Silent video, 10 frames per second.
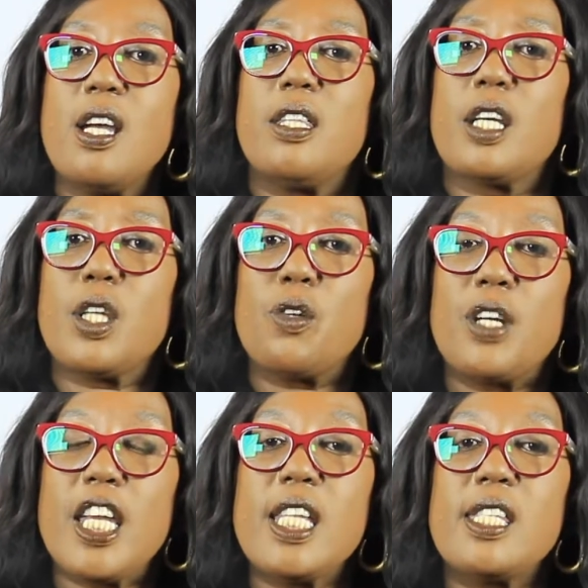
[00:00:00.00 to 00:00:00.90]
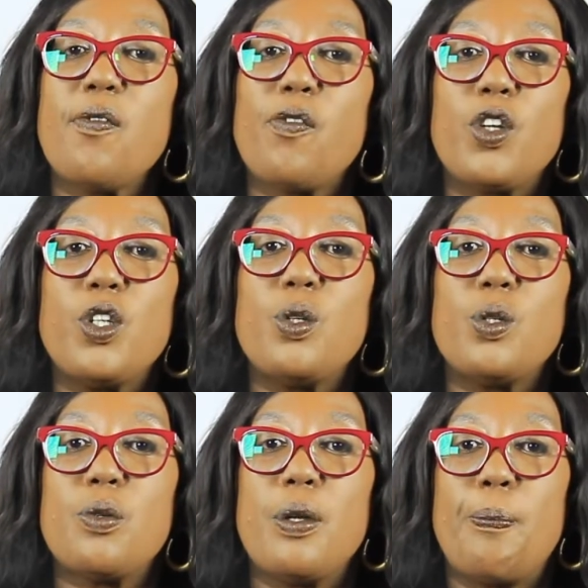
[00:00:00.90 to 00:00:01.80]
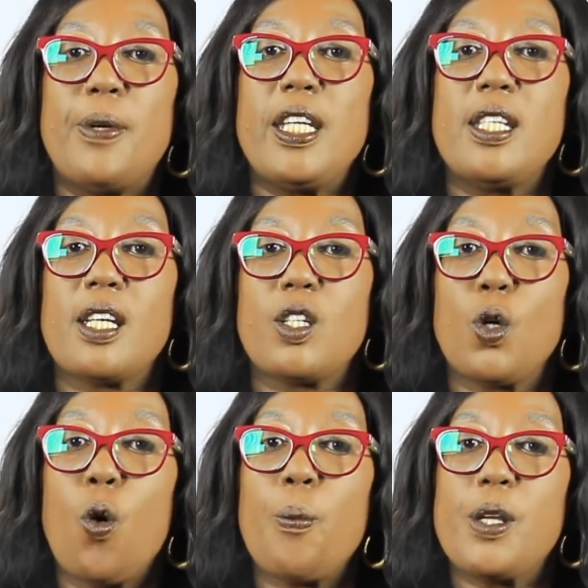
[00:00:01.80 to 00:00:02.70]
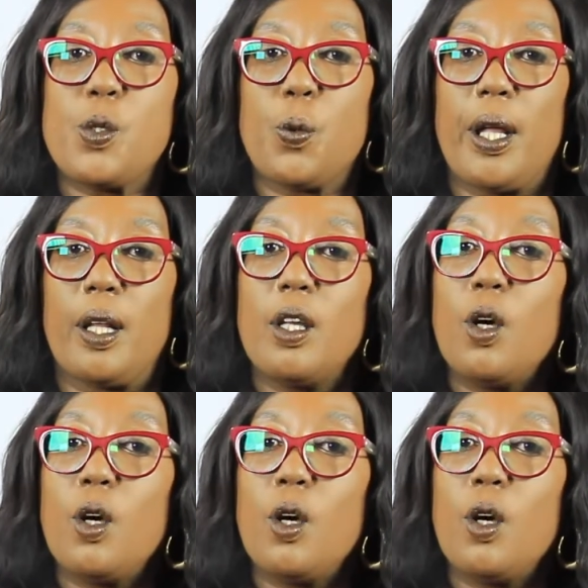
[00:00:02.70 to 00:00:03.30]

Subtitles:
that are easy for you to repeat at home as well.